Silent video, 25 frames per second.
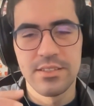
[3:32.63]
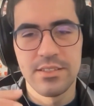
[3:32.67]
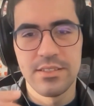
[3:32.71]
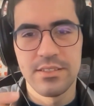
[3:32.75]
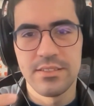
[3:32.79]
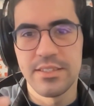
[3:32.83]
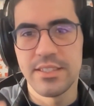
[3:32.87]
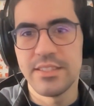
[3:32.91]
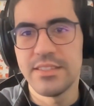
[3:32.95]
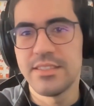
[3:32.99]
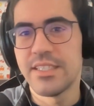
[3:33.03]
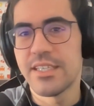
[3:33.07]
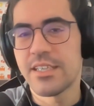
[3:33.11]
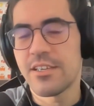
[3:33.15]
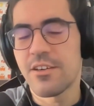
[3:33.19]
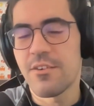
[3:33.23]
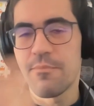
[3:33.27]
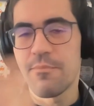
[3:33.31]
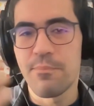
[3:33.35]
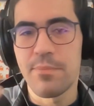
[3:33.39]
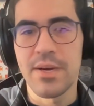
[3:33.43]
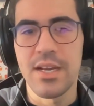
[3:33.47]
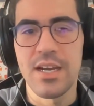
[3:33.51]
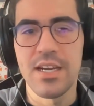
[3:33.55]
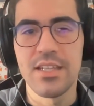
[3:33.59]
they
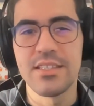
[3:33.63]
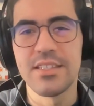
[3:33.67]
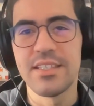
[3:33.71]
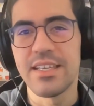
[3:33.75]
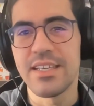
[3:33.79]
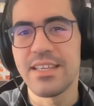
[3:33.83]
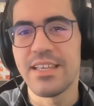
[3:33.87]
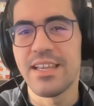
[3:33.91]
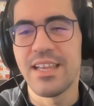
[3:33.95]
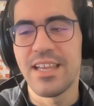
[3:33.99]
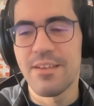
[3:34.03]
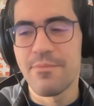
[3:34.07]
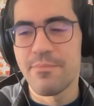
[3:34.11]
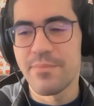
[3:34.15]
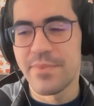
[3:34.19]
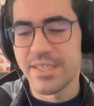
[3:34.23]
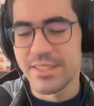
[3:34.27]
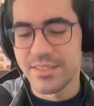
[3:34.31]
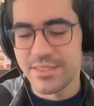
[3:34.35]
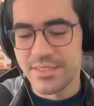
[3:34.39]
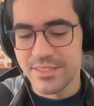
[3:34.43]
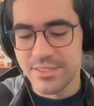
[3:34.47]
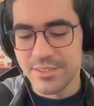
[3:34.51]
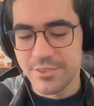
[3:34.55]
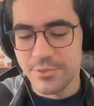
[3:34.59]
decompiled the game
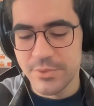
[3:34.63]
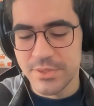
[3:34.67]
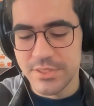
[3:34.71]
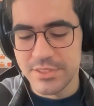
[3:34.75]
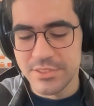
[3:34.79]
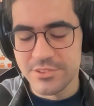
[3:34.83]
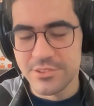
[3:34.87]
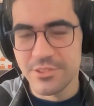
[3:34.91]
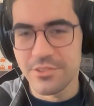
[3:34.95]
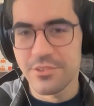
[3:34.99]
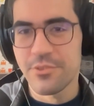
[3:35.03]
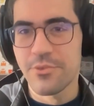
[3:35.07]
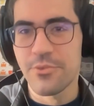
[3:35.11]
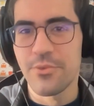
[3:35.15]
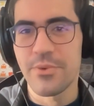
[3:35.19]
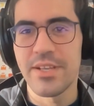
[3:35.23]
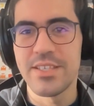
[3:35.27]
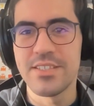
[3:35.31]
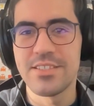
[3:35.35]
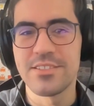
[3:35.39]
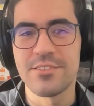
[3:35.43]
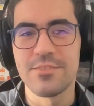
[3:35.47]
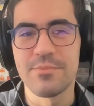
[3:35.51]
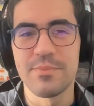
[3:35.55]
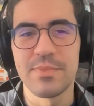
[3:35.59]
and it was so
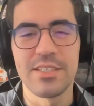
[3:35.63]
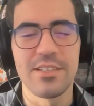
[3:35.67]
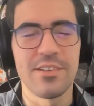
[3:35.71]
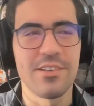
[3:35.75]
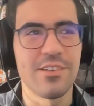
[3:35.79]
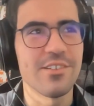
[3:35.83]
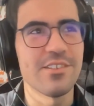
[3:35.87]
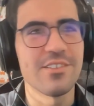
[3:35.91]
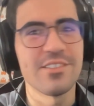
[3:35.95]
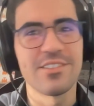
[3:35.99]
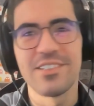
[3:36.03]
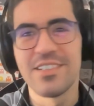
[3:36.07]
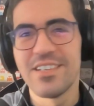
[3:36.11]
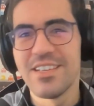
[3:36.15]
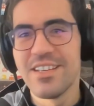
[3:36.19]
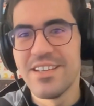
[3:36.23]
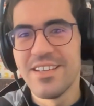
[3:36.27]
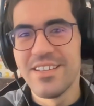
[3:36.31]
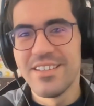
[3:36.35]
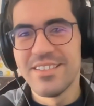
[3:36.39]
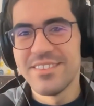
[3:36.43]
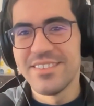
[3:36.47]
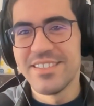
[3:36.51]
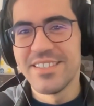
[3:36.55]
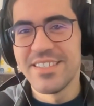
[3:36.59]
crazy to me. Oh,
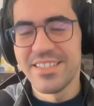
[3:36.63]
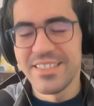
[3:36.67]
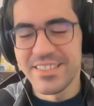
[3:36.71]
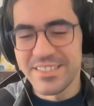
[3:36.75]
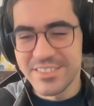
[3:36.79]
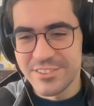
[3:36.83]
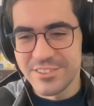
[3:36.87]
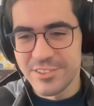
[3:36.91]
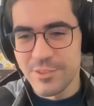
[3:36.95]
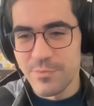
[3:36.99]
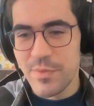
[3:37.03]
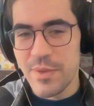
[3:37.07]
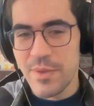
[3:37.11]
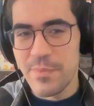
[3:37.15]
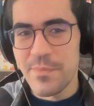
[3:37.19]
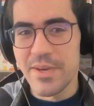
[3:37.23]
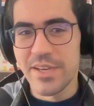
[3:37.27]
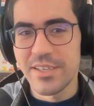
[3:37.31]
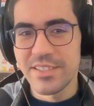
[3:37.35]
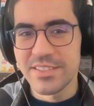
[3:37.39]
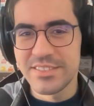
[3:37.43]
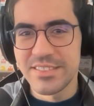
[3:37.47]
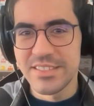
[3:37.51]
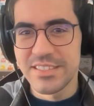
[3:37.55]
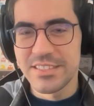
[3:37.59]
the Super
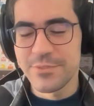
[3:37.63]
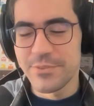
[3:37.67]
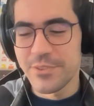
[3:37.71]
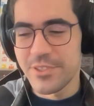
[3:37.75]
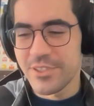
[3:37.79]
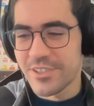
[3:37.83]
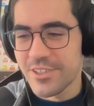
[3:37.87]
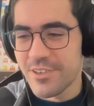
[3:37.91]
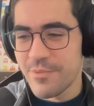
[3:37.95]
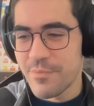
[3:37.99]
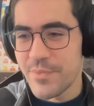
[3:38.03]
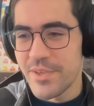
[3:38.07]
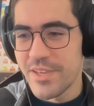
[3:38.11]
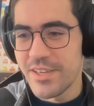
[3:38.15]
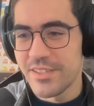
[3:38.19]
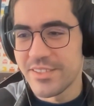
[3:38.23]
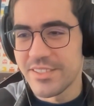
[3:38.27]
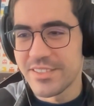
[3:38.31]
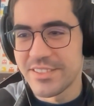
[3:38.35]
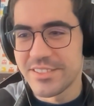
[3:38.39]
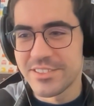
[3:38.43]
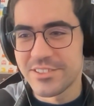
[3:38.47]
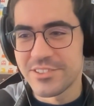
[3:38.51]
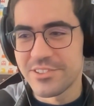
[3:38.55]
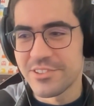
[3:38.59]
Mario 64 community
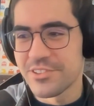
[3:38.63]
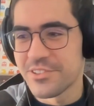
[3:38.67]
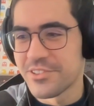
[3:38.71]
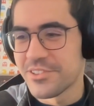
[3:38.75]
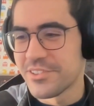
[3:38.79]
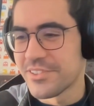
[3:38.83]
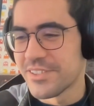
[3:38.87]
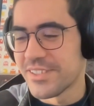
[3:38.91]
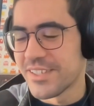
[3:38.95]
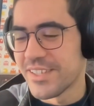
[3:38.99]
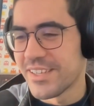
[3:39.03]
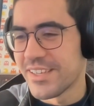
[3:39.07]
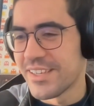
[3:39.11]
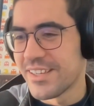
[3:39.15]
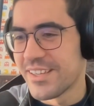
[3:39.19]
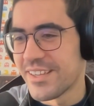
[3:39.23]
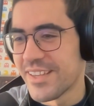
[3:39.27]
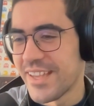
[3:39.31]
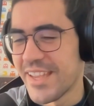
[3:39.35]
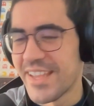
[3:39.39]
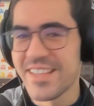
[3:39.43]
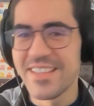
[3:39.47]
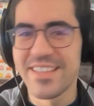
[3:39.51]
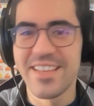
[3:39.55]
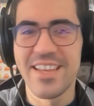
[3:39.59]
is so
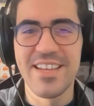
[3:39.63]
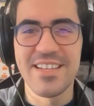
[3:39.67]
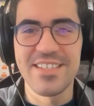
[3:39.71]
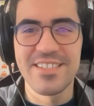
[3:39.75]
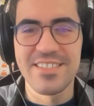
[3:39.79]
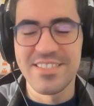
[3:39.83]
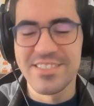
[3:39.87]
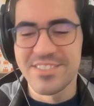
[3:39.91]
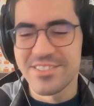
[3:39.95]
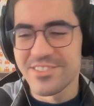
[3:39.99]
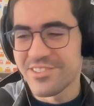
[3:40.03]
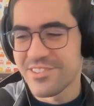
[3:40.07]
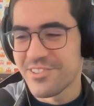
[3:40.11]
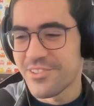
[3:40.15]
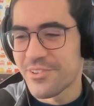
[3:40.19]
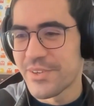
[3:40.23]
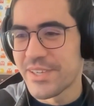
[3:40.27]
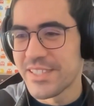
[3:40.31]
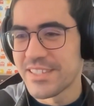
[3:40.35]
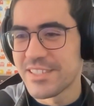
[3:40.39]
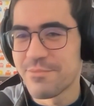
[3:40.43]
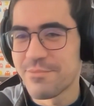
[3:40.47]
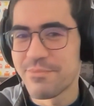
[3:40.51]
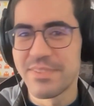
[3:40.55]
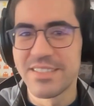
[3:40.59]
engaged, is so
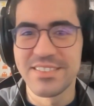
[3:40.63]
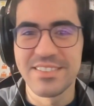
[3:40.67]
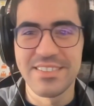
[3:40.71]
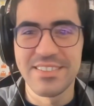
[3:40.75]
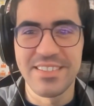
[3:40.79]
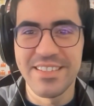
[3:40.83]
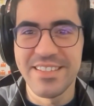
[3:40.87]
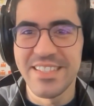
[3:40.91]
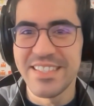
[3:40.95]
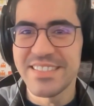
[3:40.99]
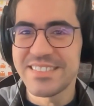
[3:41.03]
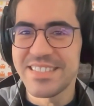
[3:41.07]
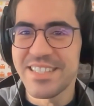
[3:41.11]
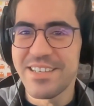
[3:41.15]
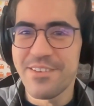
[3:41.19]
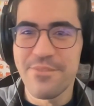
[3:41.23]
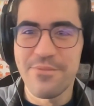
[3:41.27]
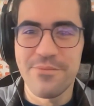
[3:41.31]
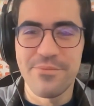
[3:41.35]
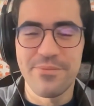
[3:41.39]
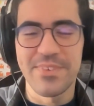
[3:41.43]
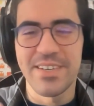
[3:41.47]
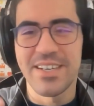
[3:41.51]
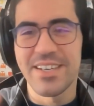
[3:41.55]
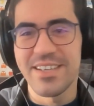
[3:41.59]
great, but that's a
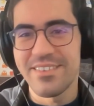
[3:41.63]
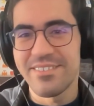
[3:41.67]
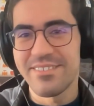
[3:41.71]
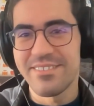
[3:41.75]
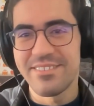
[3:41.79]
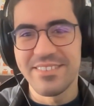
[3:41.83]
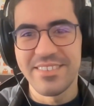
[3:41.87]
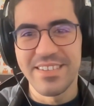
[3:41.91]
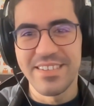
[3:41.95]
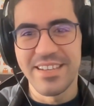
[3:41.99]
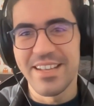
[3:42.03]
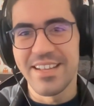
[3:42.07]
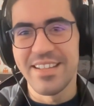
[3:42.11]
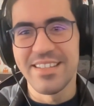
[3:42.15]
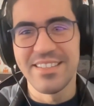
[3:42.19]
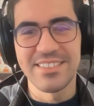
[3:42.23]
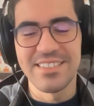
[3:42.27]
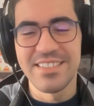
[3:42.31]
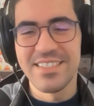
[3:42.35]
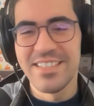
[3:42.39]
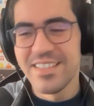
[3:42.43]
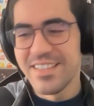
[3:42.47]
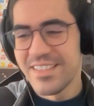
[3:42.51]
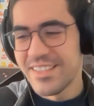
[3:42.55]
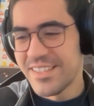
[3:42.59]
very as
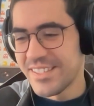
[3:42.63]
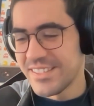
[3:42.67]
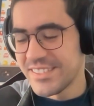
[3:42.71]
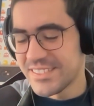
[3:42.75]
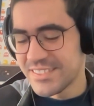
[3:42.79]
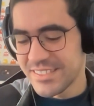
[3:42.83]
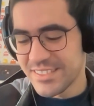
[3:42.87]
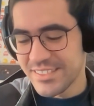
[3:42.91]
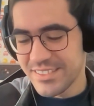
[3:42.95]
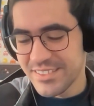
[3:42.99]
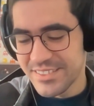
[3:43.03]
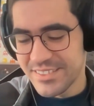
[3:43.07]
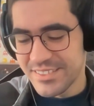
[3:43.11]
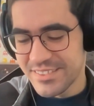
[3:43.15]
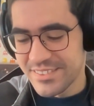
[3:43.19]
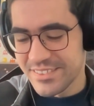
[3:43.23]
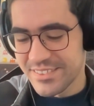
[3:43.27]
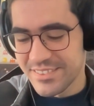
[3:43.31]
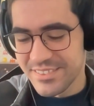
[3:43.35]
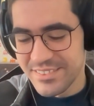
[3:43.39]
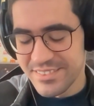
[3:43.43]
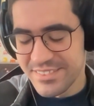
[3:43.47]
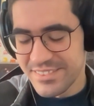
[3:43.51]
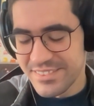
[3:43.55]
it's a